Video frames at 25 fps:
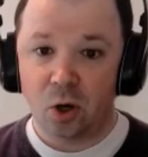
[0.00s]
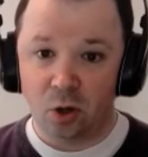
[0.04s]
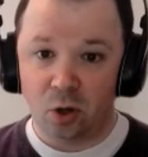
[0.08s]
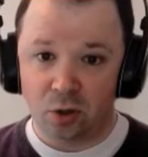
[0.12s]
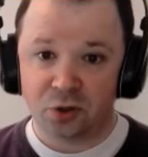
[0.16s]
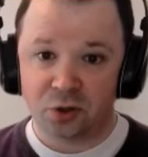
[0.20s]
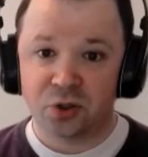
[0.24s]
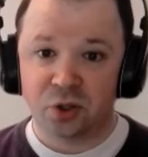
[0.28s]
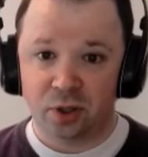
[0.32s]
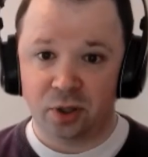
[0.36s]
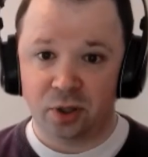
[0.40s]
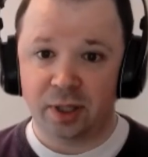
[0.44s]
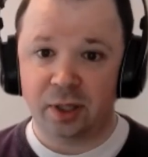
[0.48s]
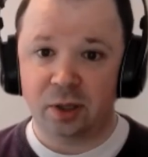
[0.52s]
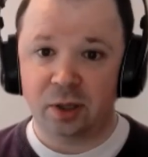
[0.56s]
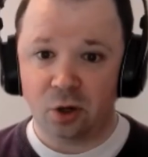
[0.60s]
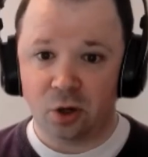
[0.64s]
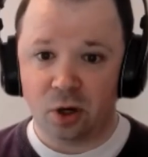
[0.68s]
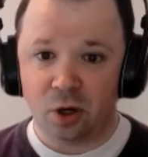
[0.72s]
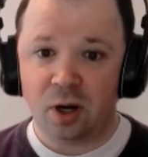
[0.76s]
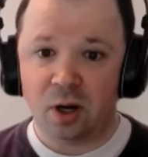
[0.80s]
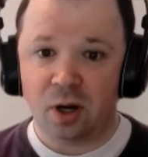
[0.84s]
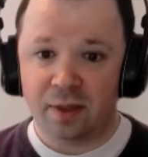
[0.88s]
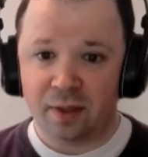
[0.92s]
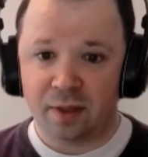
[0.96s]
Well, oh, certainly a lot
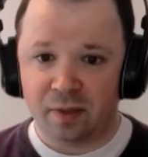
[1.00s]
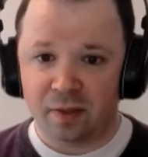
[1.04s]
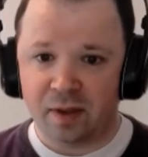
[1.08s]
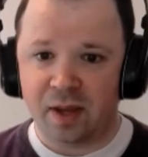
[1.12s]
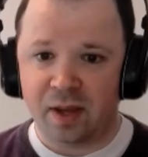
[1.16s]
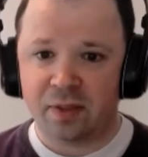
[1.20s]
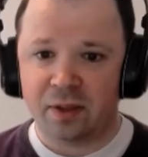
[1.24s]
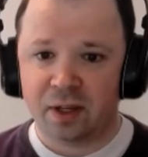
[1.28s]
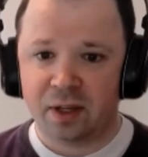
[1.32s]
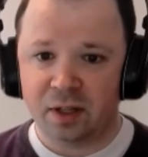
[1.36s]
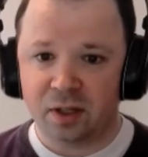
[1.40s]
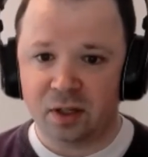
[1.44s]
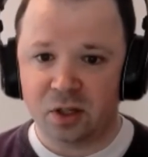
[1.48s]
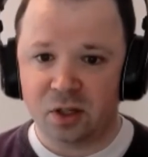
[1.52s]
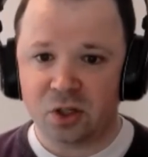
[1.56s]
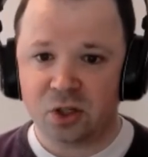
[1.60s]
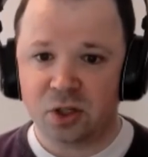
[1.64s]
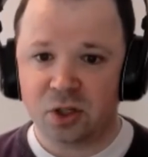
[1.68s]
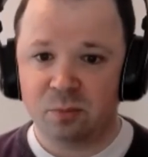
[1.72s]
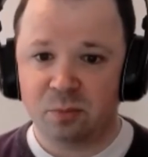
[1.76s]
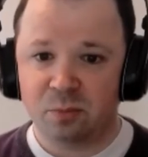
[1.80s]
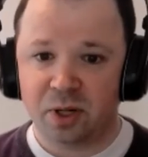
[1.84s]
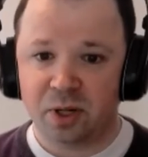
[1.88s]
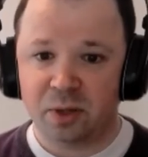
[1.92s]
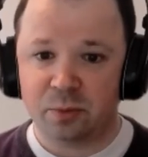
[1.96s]
higher than the other
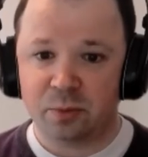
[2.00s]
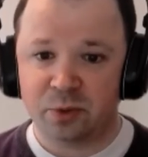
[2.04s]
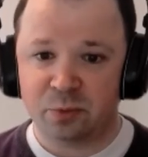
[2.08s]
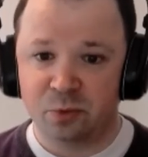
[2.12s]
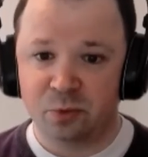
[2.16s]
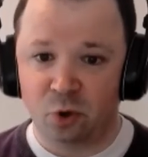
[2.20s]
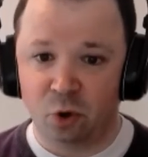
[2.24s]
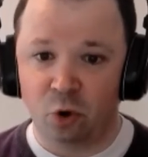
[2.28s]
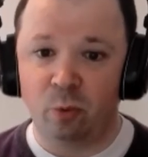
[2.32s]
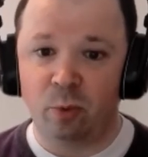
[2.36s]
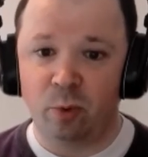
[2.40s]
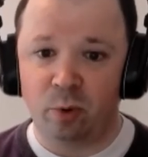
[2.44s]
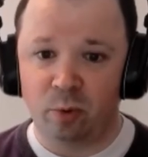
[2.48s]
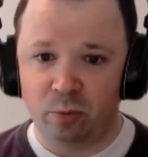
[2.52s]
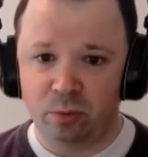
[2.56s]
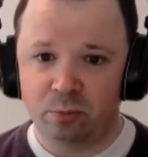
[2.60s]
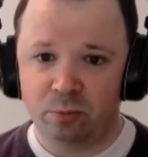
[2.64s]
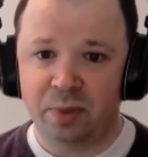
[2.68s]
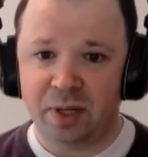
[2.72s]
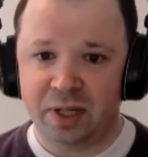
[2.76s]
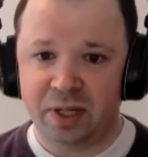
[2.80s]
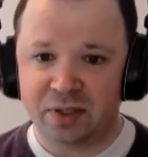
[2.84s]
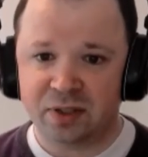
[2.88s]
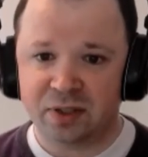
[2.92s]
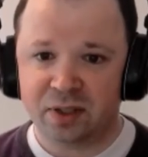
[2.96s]
condition, yeah. but it was normal
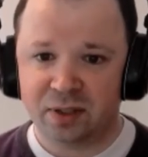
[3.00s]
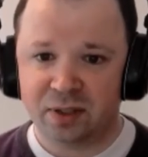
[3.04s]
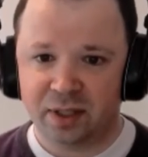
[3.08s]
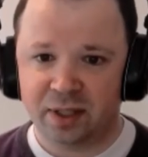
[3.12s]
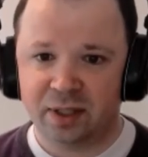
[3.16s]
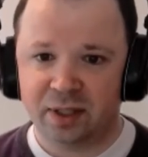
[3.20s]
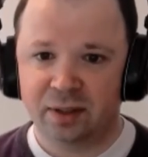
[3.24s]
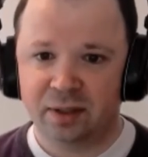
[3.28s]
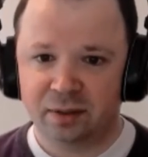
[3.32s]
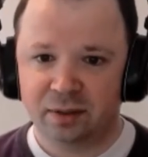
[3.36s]
basically.